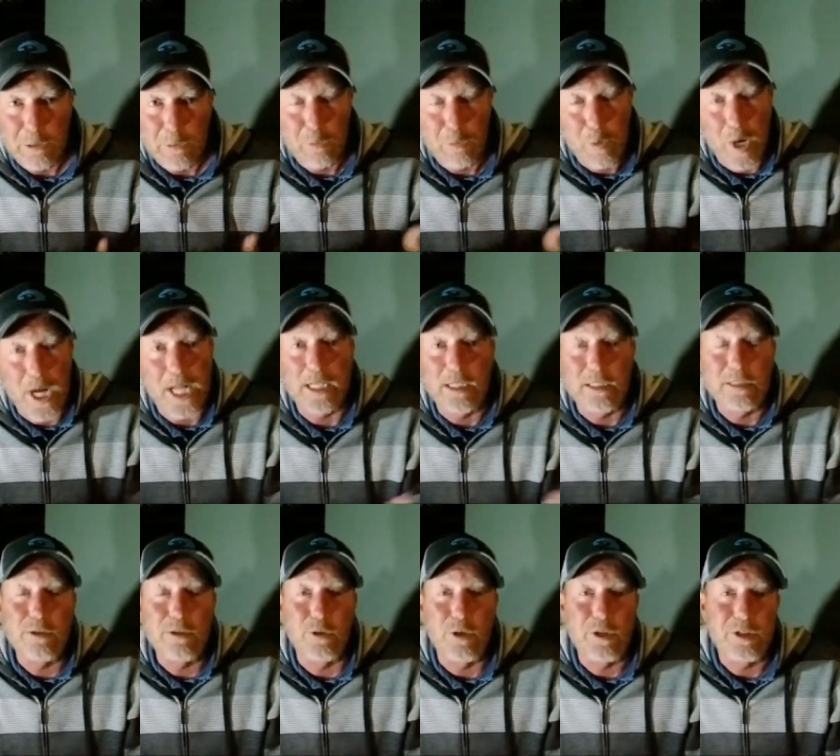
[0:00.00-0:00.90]
weightless
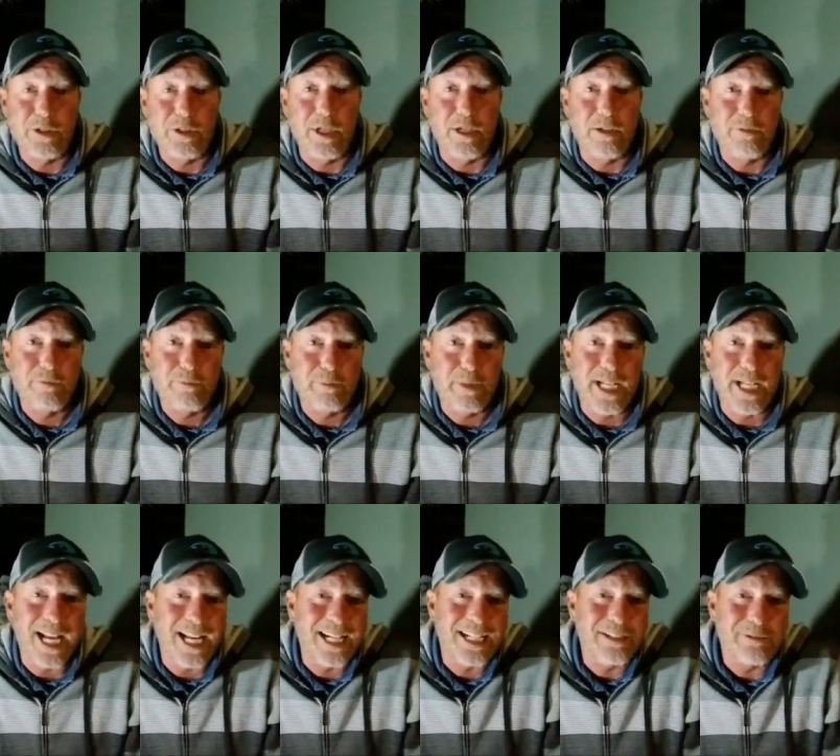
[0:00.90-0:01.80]
sort of stuff." But
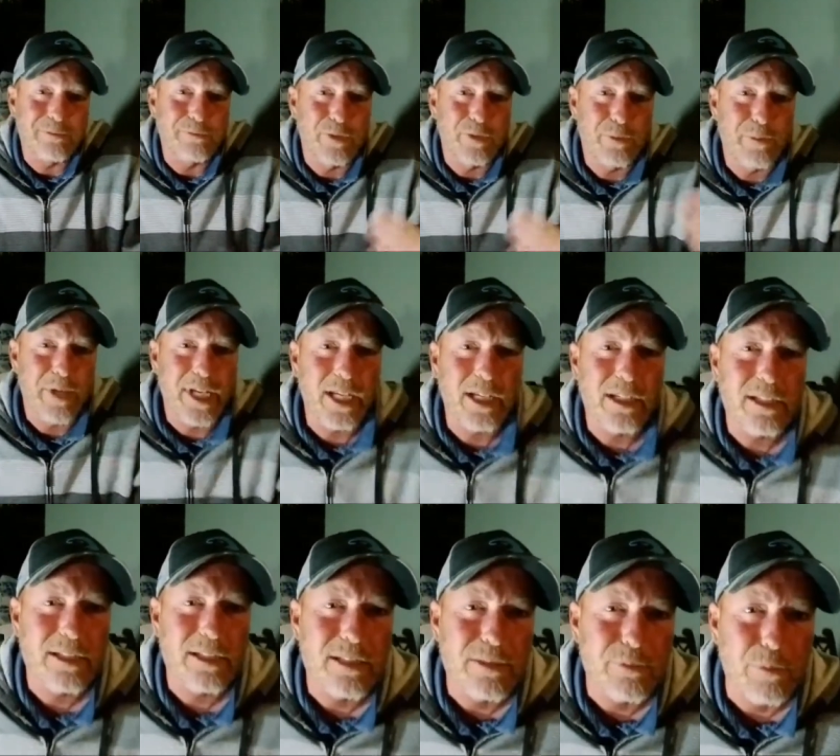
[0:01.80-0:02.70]
I don't know. For me,
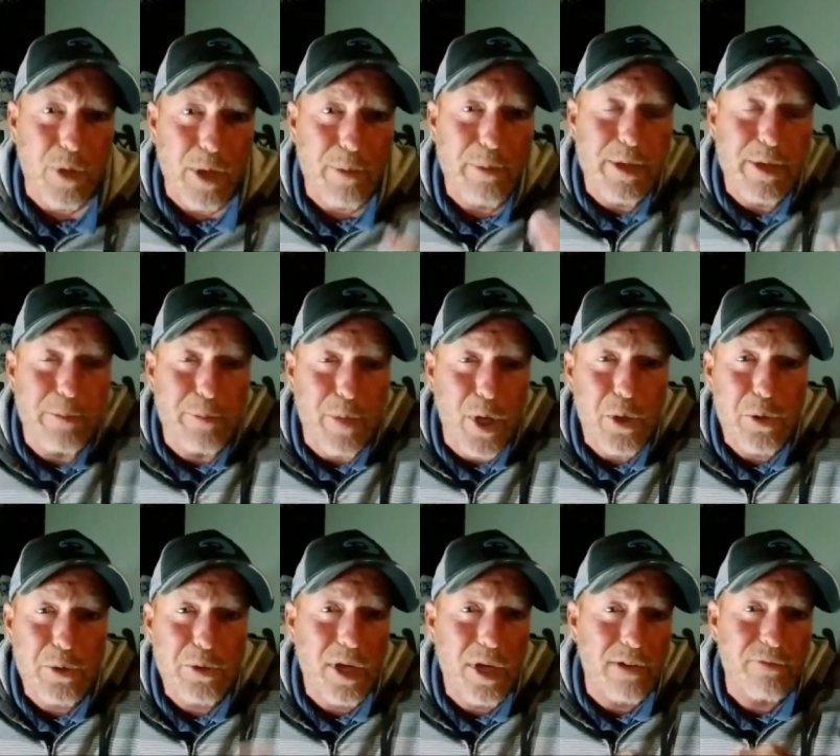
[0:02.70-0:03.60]
it's just when I'm in a
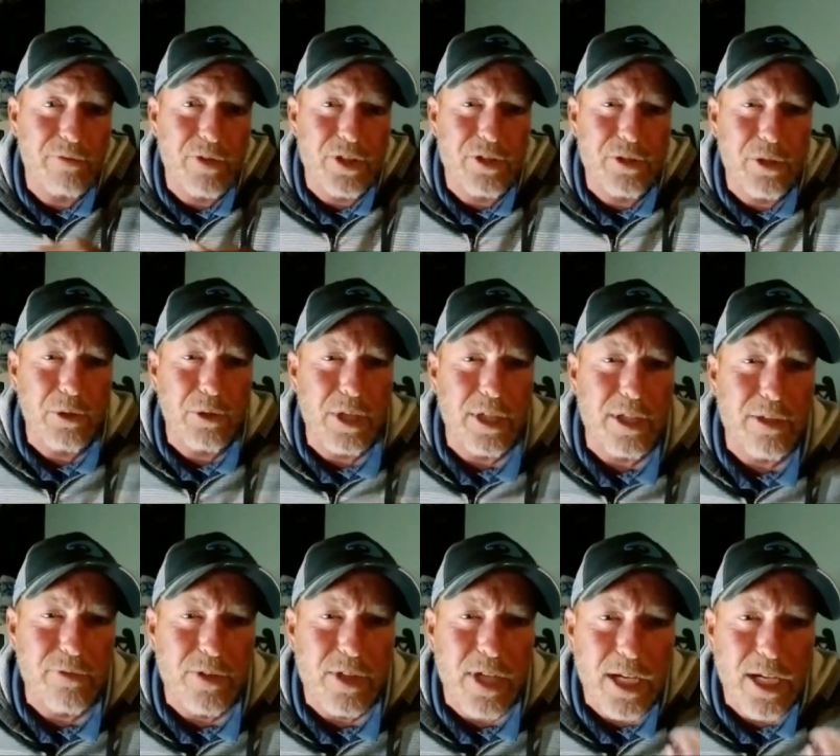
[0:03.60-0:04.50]
boat, I fish totally
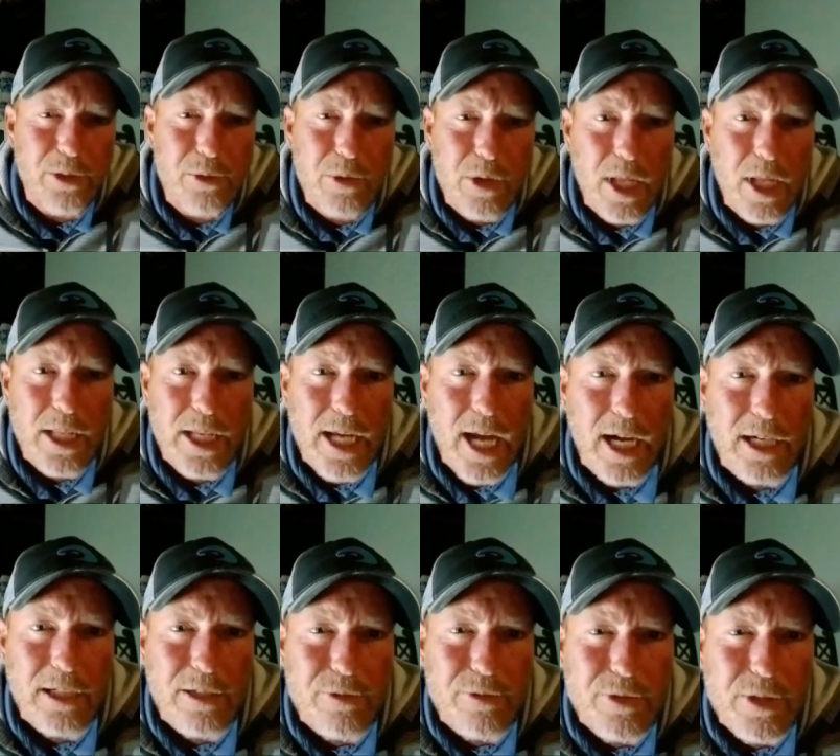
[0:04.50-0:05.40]
different. I do a lot of the
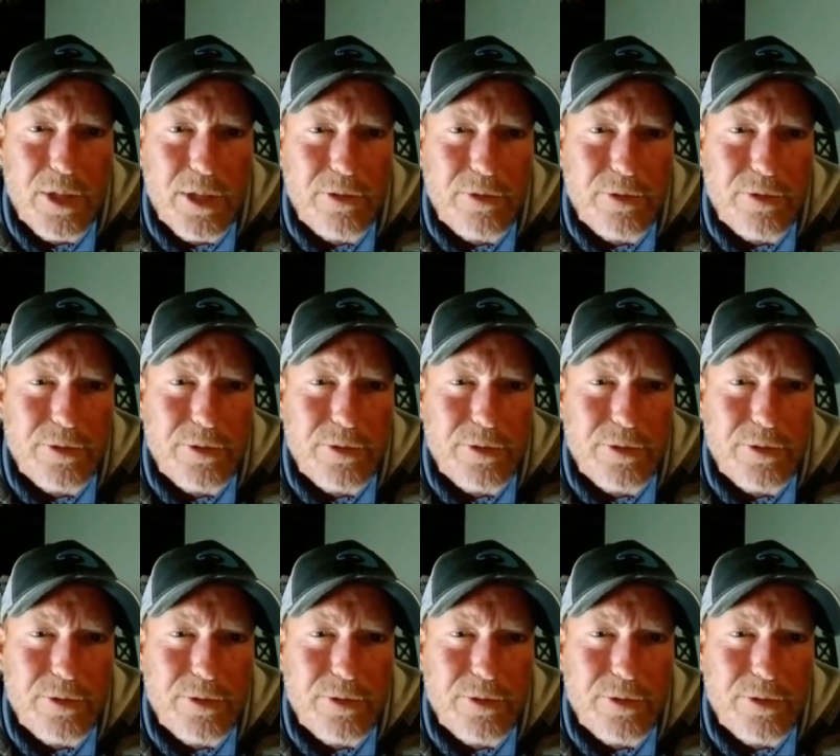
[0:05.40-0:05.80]
active stuff.